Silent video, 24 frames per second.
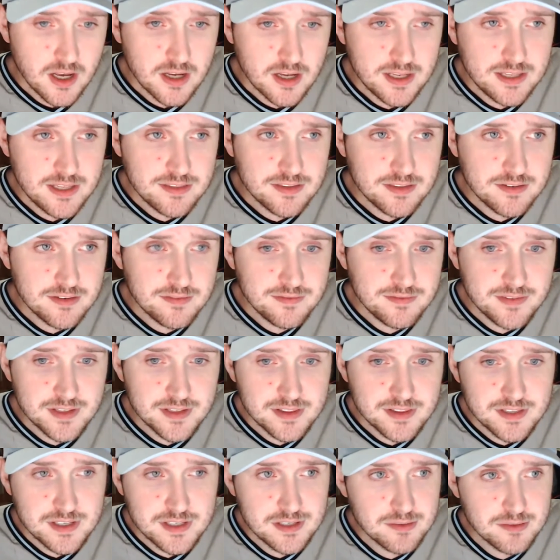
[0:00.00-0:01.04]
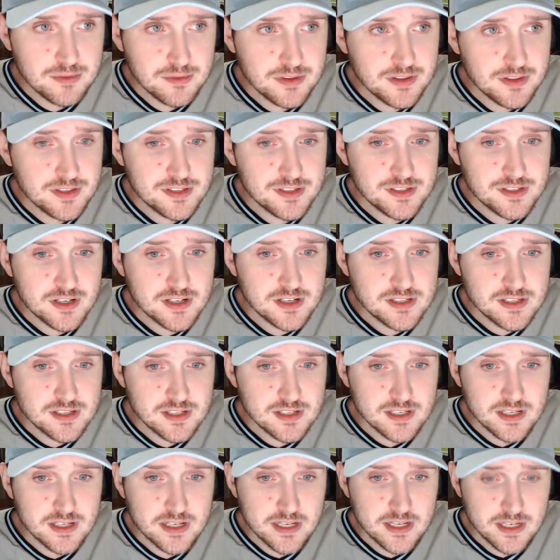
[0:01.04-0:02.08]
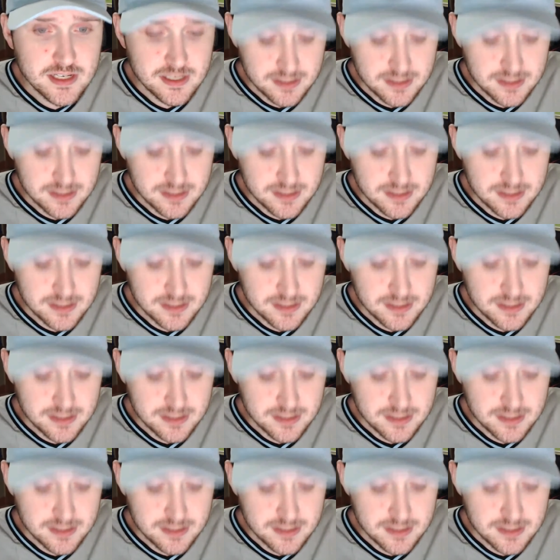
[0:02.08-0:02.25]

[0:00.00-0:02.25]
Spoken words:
Ethan Finley with the start tonight.